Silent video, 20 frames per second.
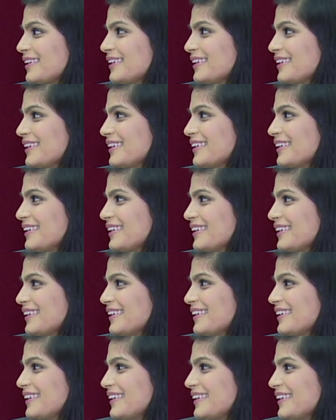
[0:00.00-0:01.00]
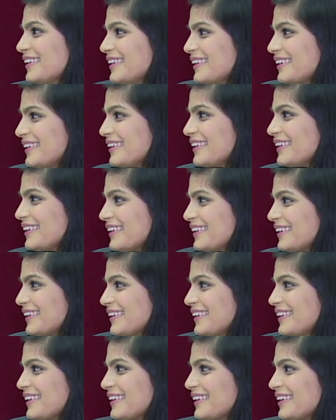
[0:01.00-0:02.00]

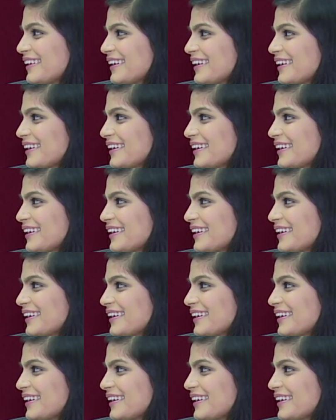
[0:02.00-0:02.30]
[no speech]